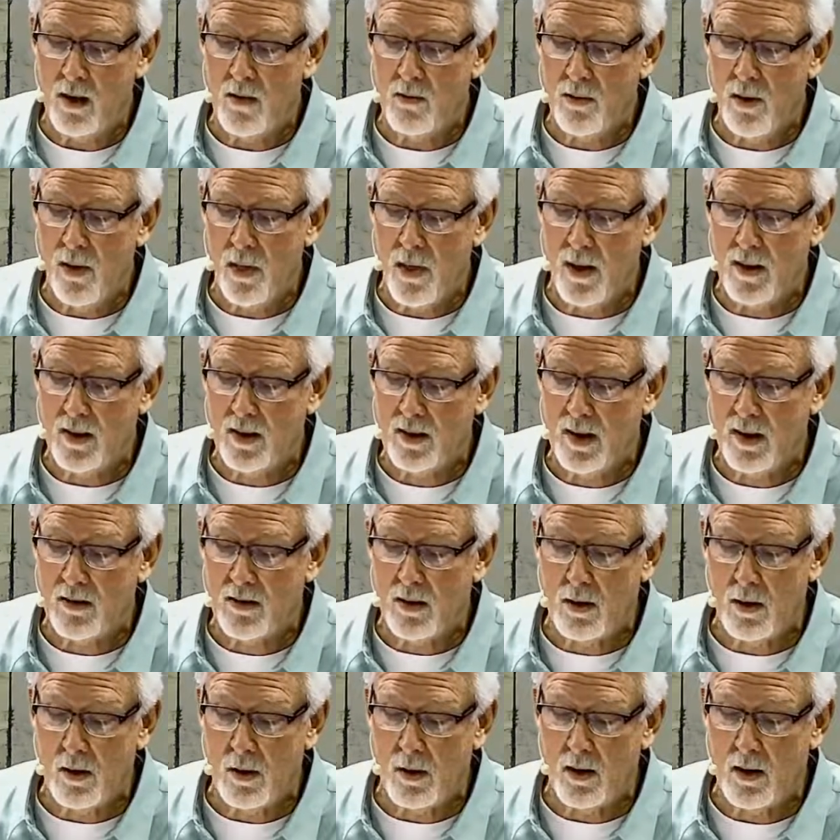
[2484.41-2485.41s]
For thus says
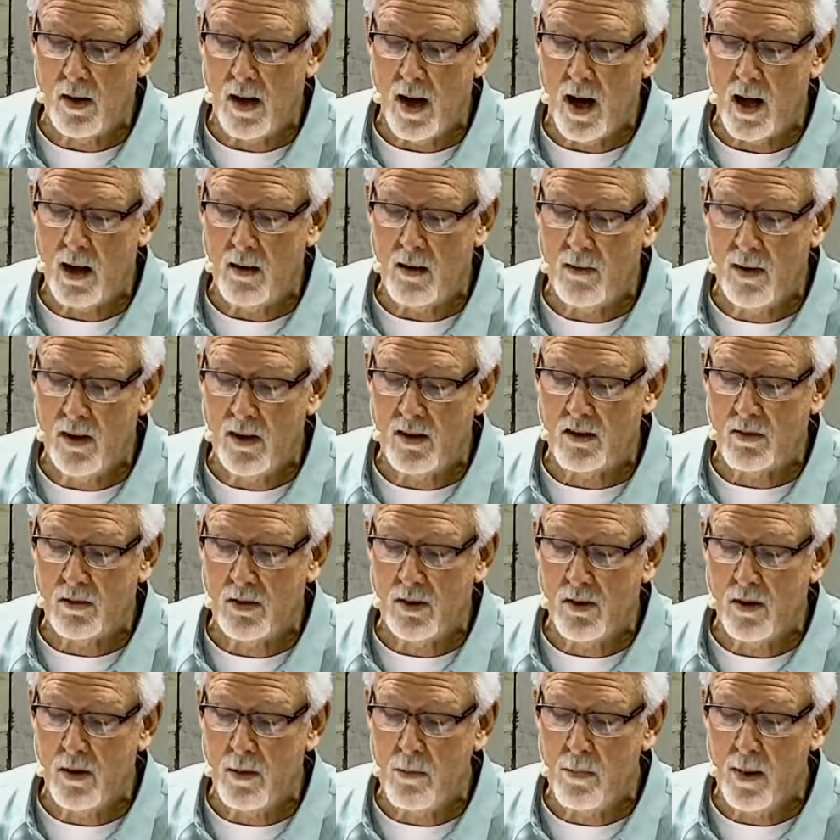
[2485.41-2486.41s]
the Lord God of Israel
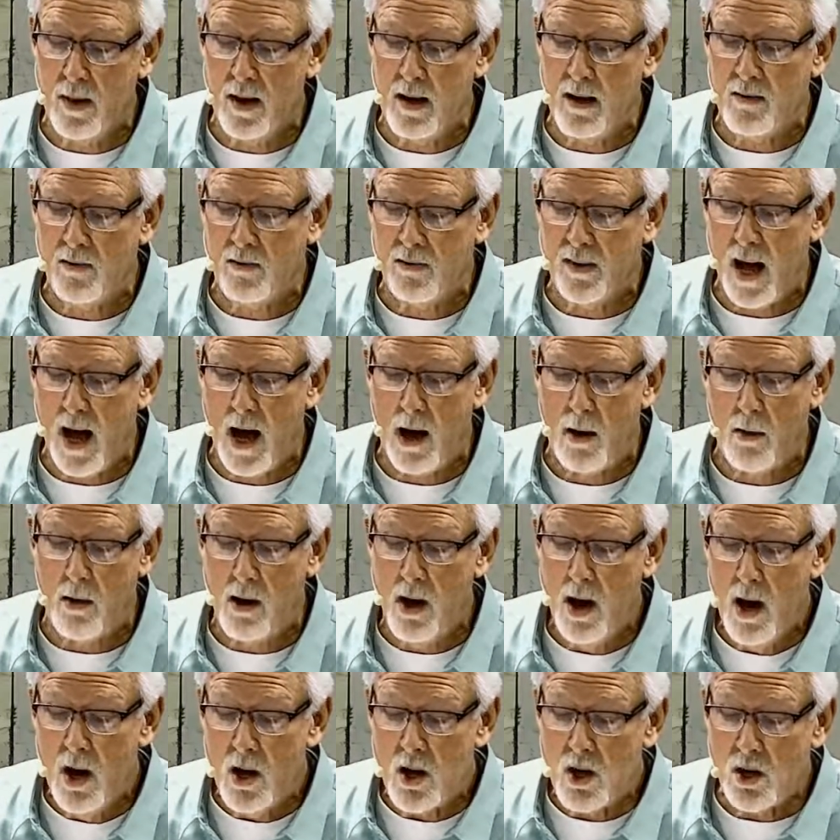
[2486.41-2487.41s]
the bin of flour
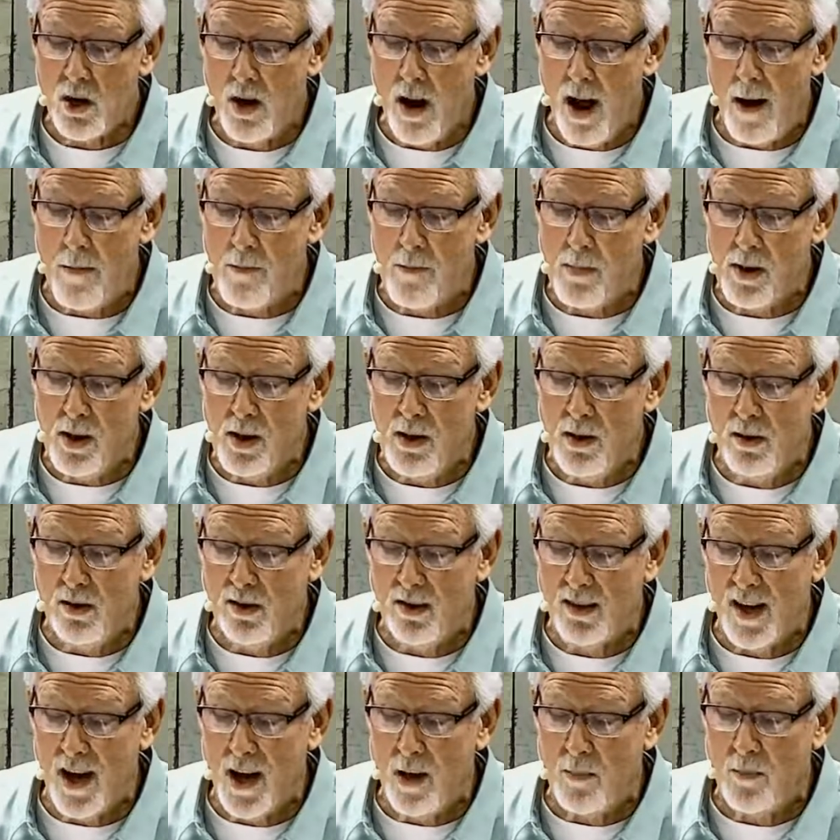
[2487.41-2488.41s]
shall not be used
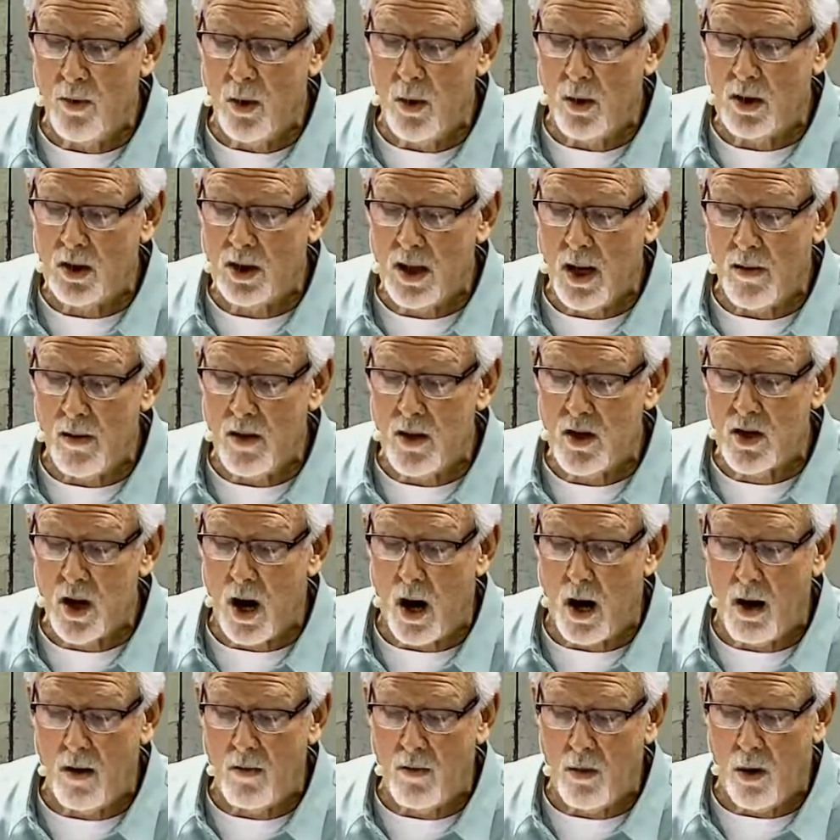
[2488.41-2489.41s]
up, nor shall the
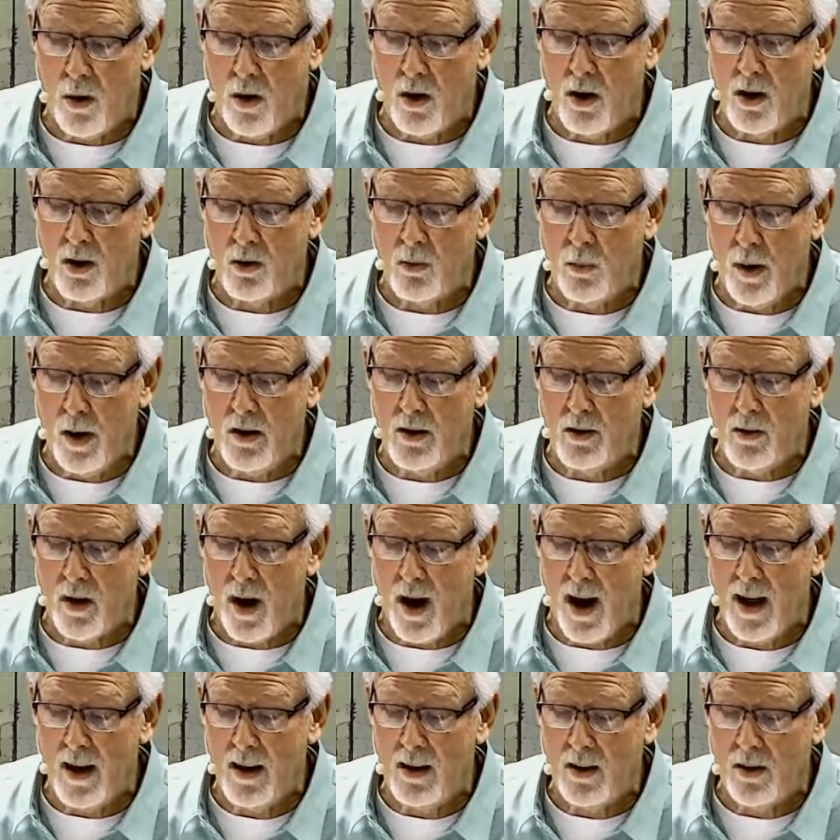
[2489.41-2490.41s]
jar of oil run
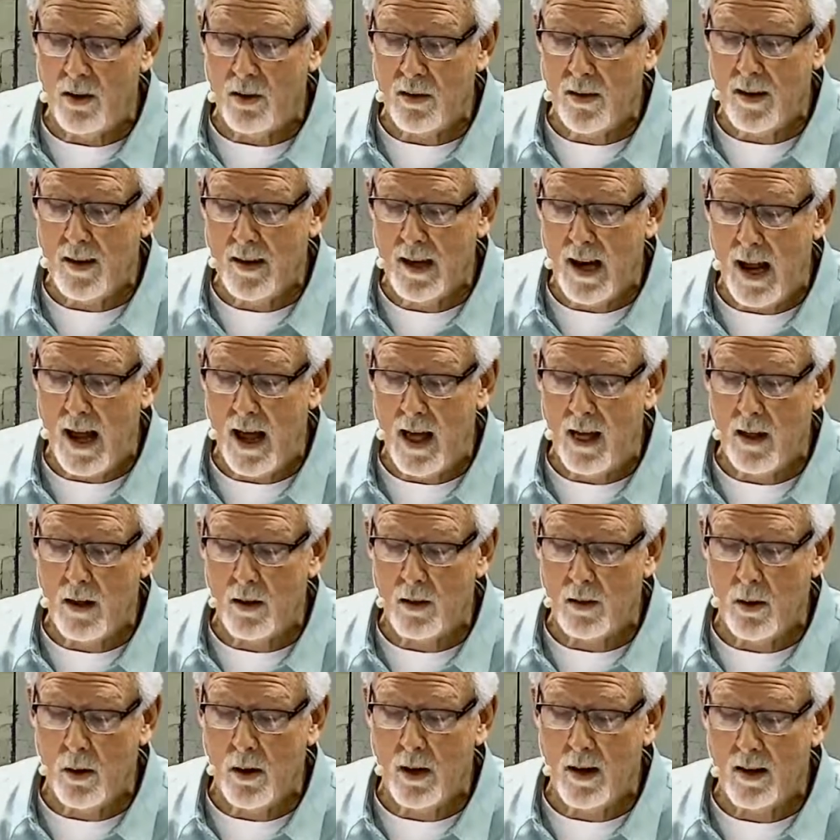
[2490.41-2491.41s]
dry until the day the
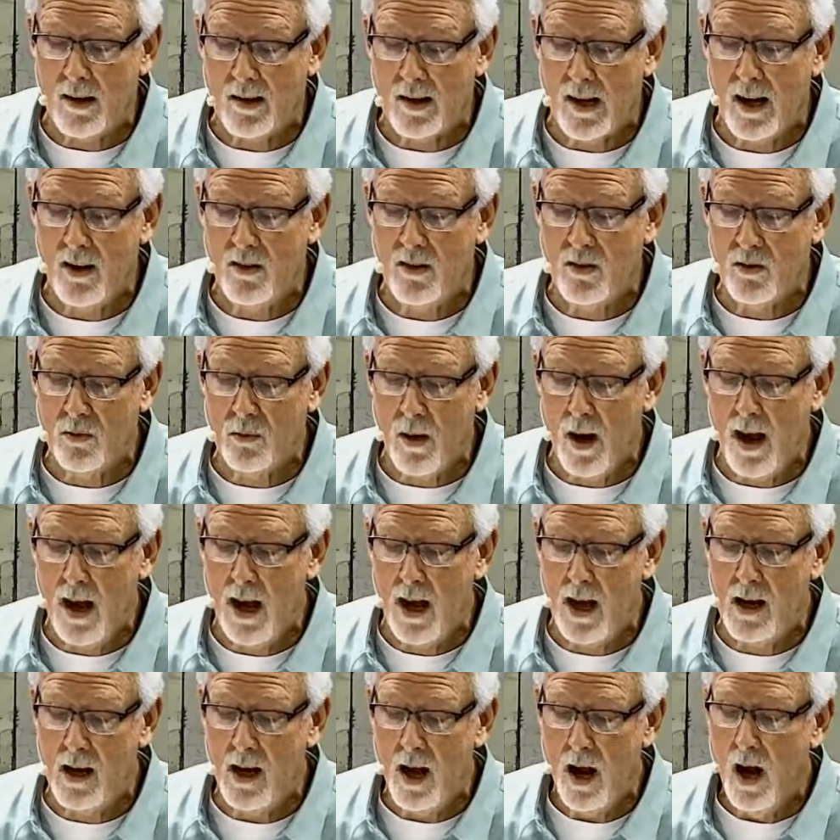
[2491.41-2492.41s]
Lord sends
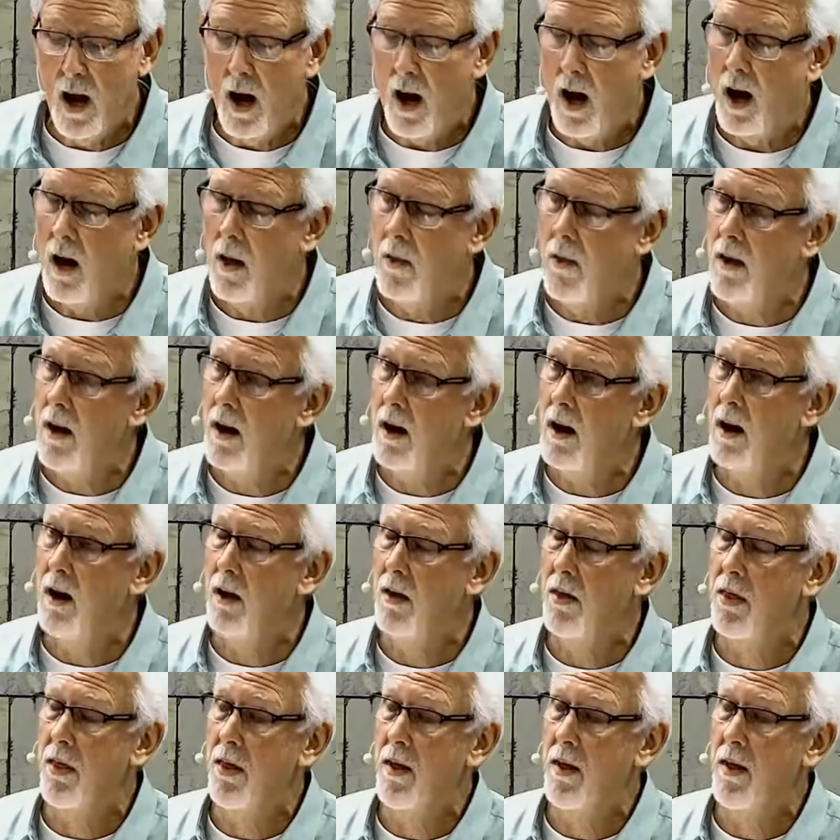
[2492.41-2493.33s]
rain on the earth.